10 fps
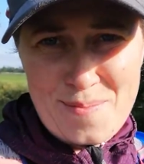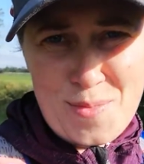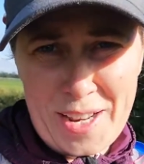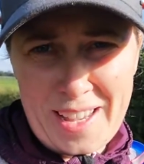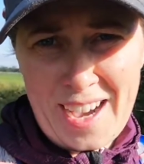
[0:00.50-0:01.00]

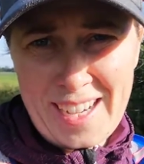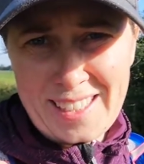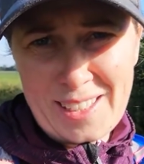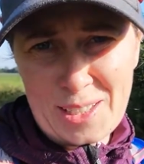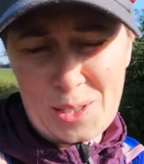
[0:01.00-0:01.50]
Morning
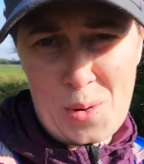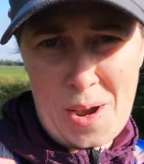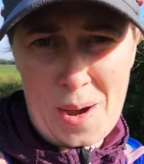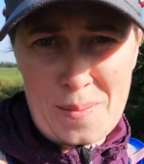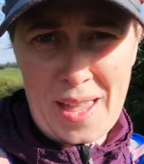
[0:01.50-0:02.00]
guys, just a
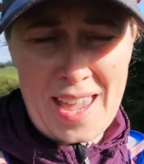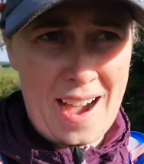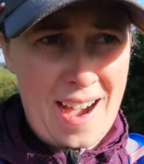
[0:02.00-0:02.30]
quick update.